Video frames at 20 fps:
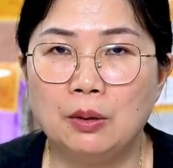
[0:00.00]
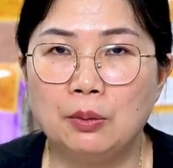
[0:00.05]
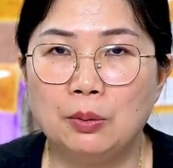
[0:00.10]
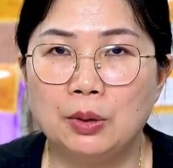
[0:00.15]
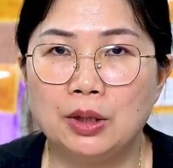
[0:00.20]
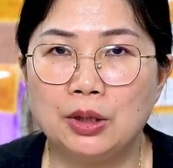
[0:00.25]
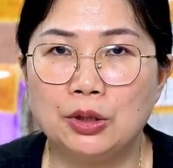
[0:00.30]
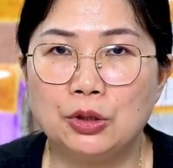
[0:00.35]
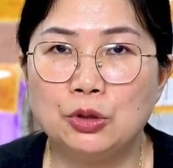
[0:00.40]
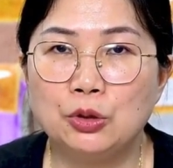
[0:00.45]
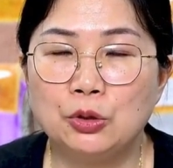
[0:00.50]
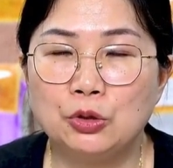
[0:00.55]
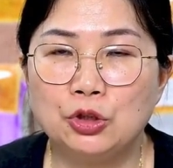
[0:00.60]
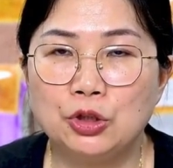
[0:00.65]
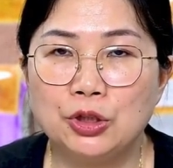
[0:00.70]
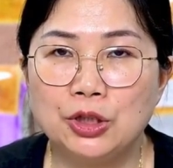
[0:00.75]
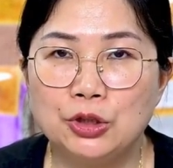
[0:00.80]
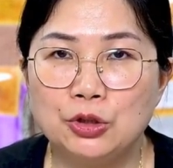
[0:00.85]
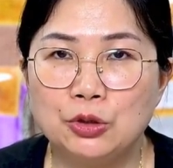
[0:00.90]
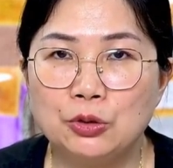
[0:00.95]
we
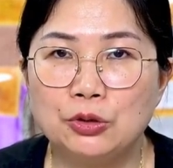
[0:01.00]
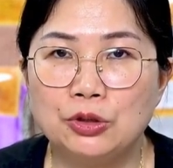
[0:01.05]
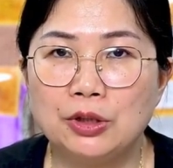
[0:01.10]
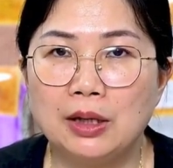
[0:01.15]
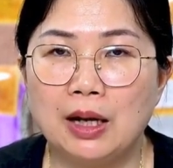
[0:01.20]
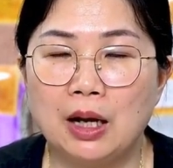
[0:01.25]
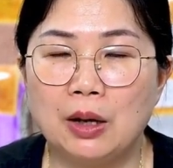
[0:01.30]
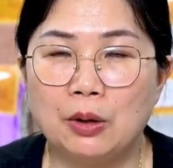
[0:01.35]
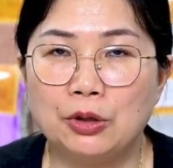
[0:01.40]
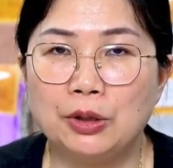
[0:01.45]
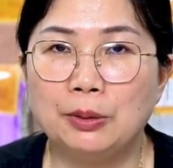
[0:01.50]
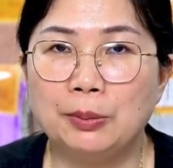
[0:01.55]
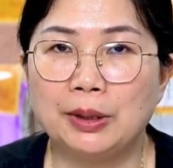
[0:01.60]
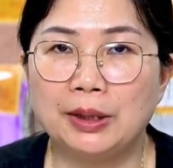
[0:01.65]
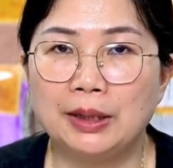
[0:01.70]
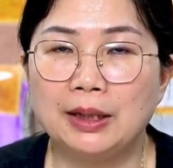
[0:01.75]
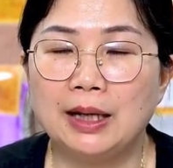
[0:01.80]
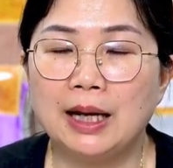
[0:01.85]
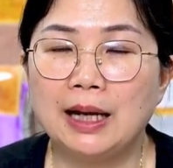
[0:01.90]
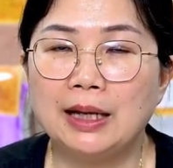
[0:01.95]
usually use
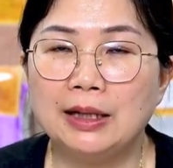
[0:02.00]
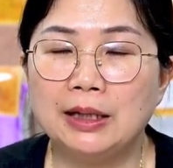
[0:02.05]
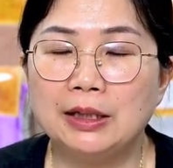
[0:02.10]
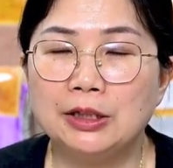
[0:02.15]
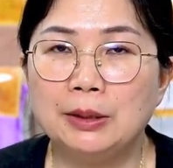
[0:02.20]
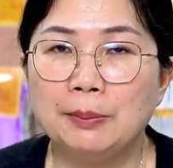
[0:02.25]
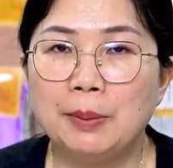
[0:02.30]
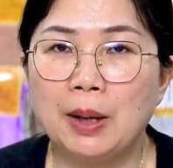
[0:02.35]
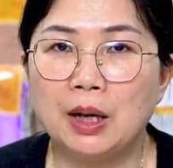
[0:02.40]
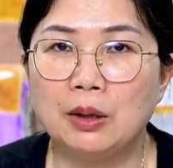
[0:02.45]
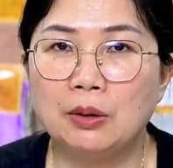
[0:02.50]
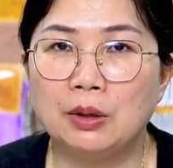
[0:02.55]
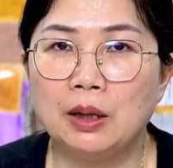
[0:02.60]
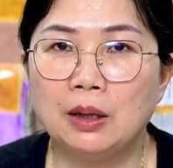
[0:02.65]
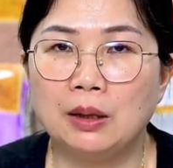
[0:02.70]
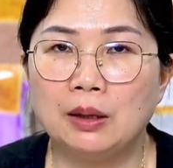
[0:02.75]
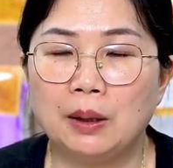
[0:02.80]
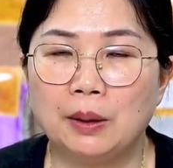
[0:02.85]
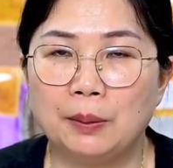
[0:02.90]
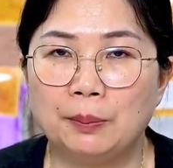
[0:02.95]
LDPE adhesive powder,